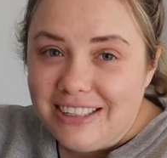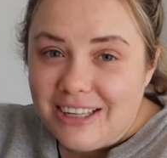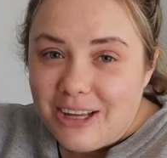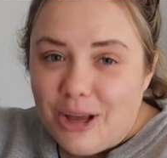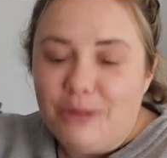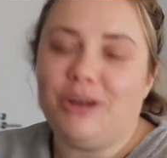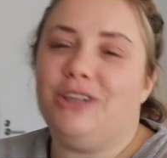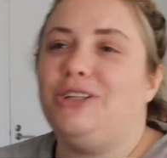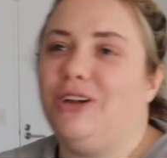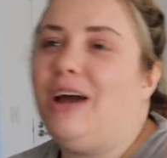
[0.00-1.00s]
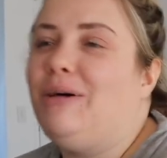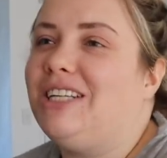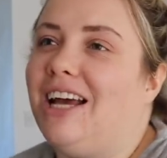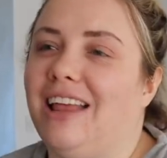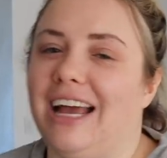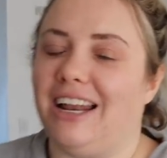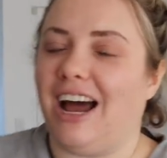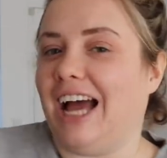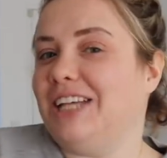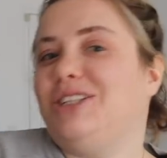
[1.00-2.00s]
Oh yes. Because you know how much I like an
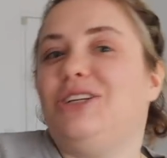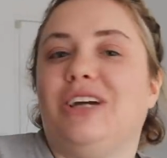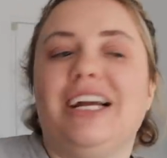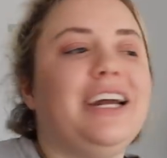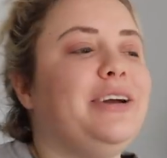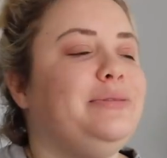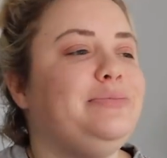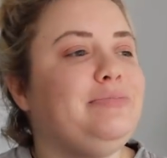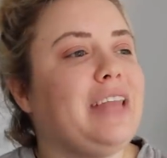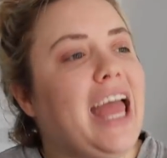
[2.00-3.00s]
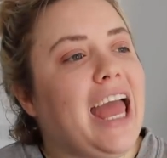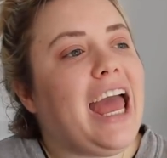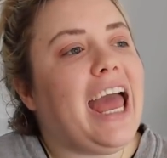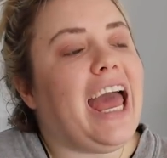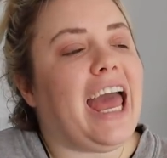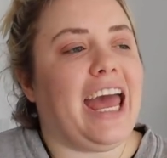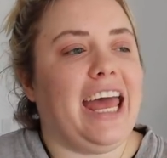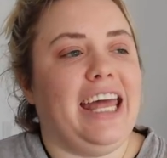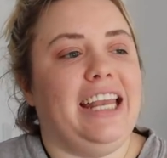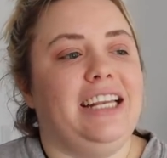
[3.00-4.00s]
iced drink. Yes.
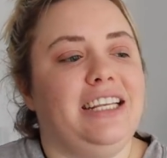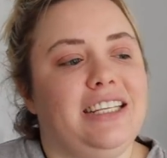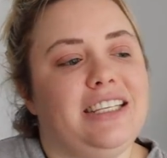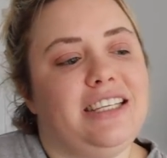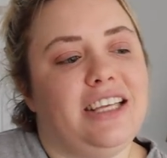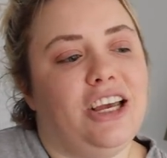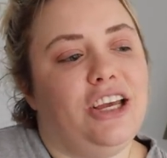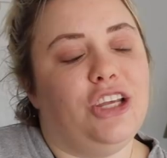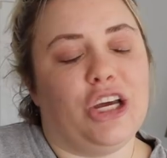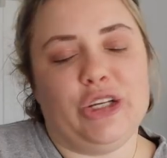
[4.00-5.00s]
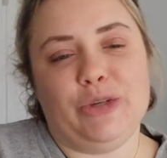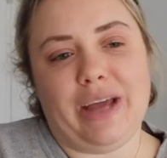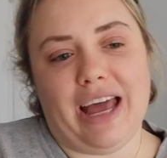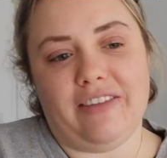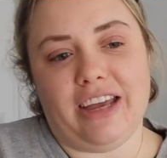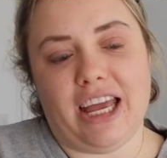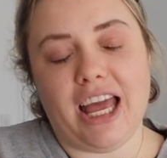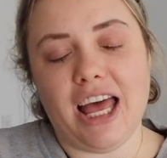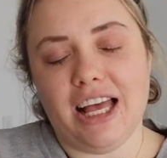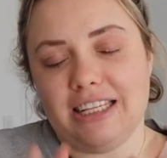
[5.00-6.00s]
And we're going to be
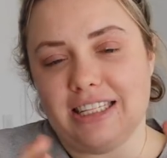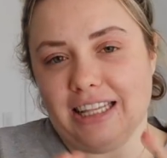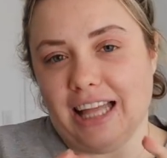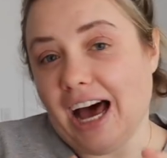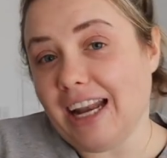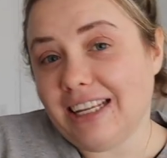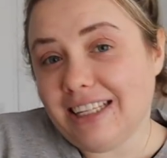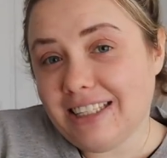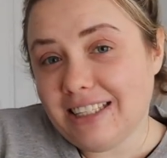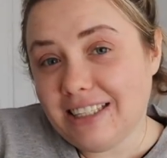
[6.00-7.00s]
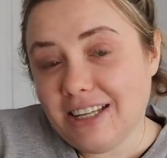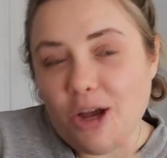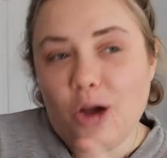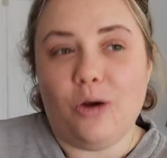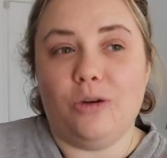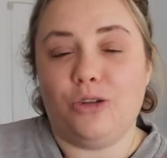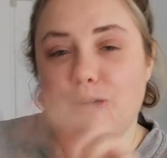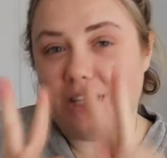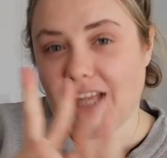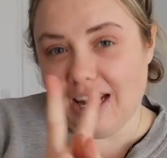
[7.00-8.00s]
having saladas, 2
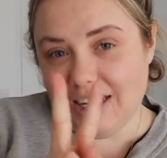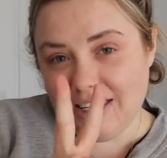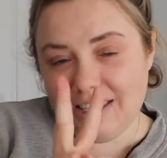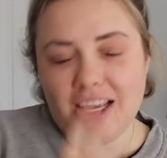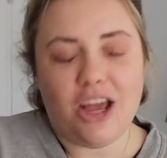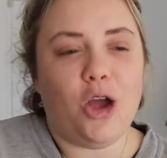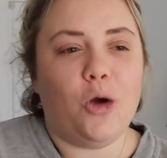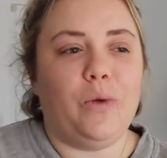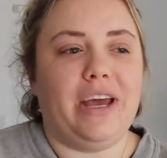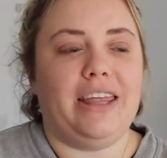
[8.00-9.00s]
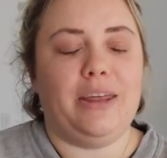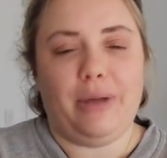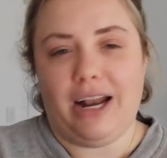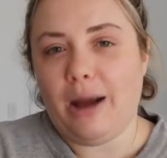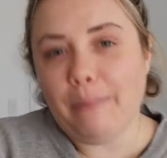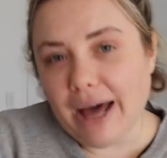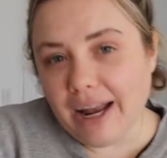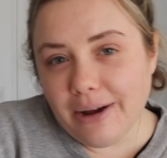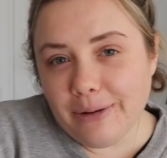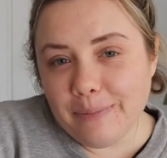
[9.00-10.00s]
saladas with peanut
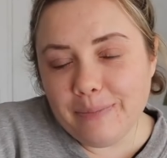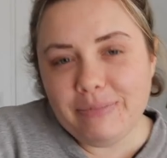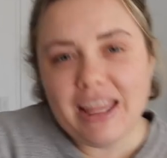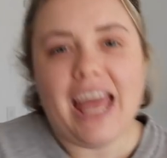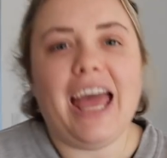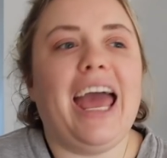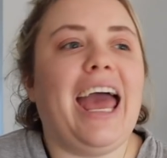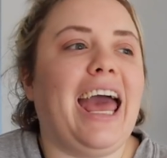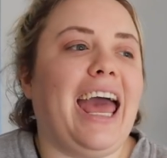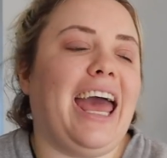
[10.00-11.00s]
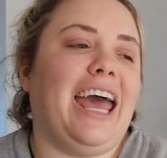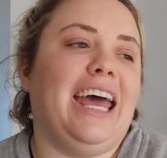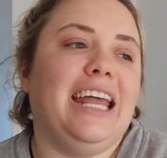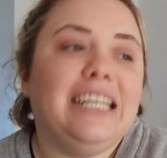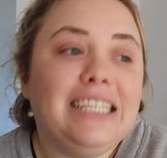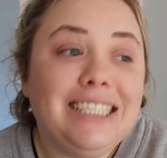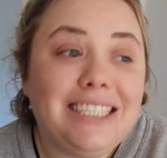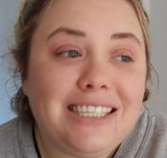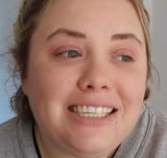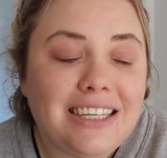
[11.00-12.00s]
butter. Wow. And
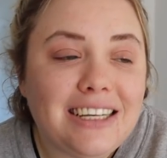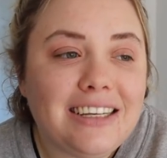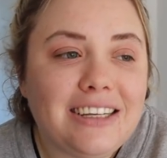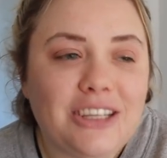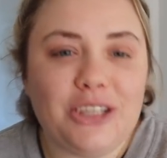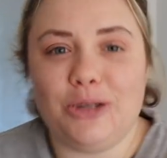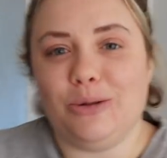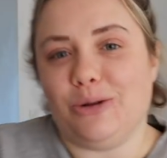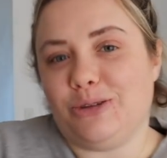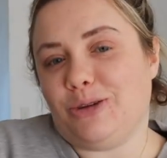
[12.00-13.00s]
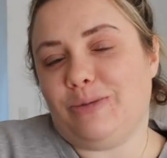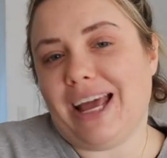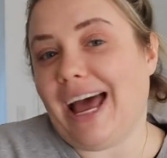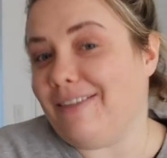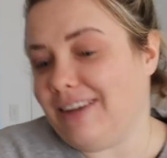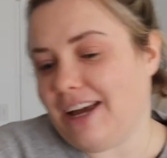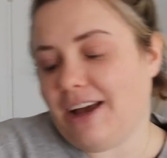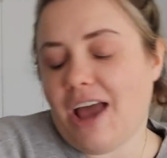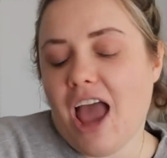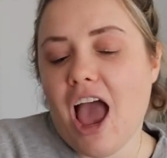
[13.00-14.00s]
you'll also be
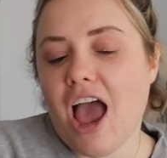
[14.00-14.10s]
having